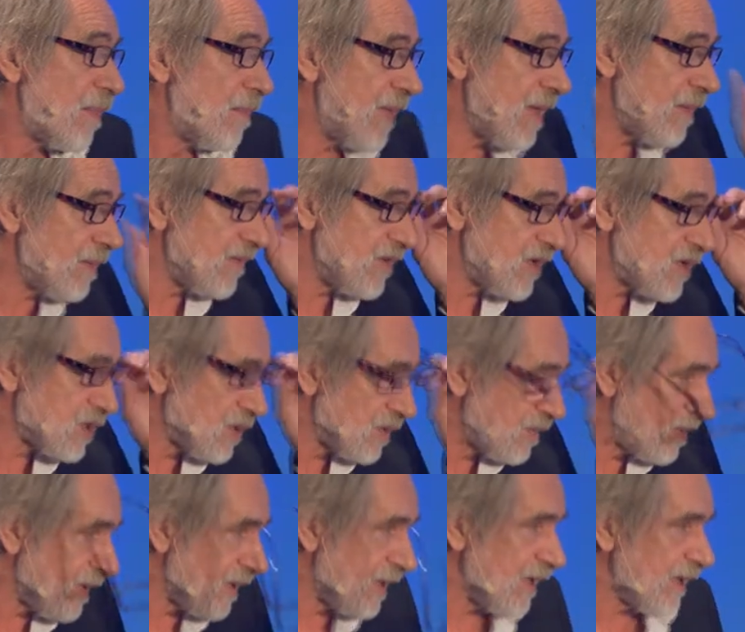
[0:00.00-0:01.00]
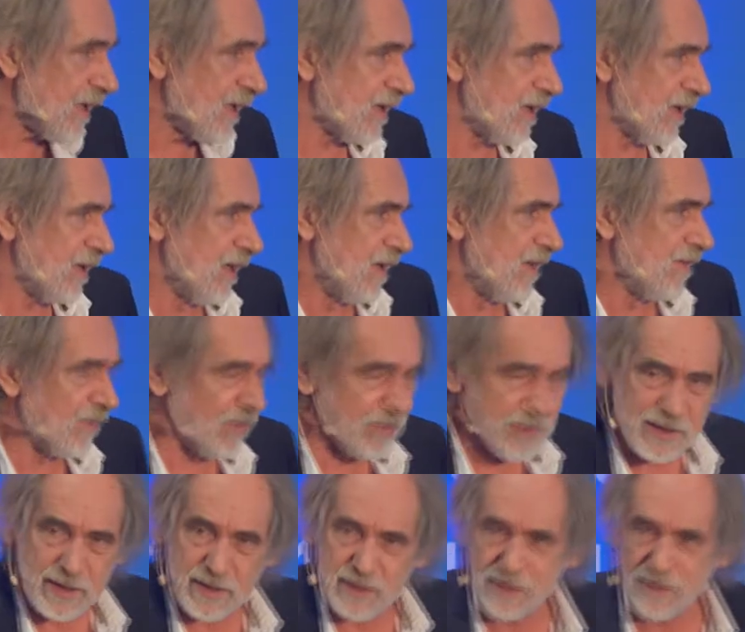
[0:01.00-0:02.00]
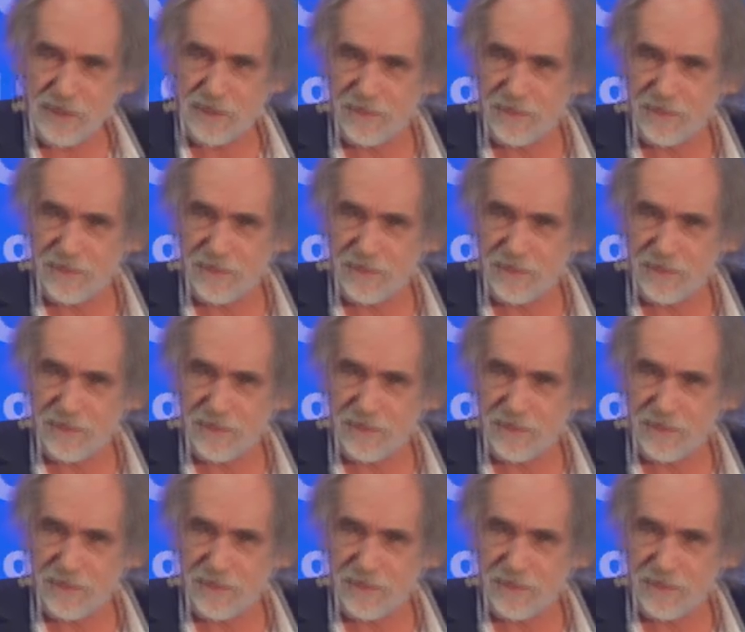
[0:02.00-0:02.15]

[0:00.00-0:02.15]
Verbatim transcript: maybe we should be uh, worried